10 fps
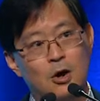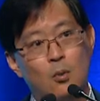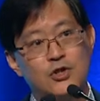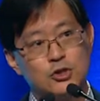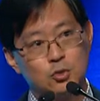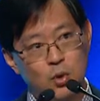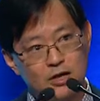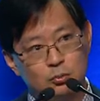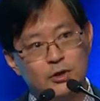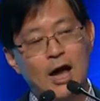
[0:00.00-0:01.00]
which is
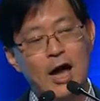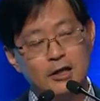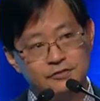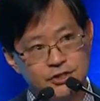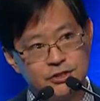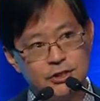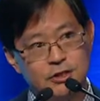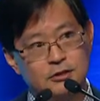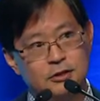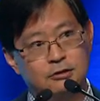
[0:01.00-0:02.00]
what we kind of see
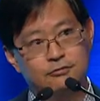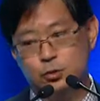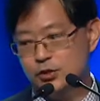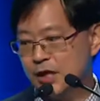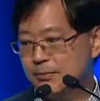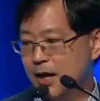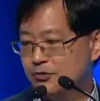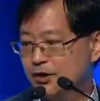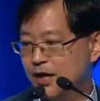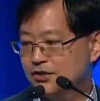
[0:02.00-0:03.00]
in the diffuse type
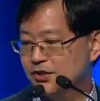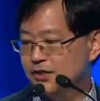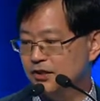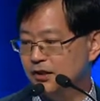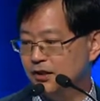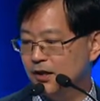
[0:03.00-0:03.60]
gastric cancer setting.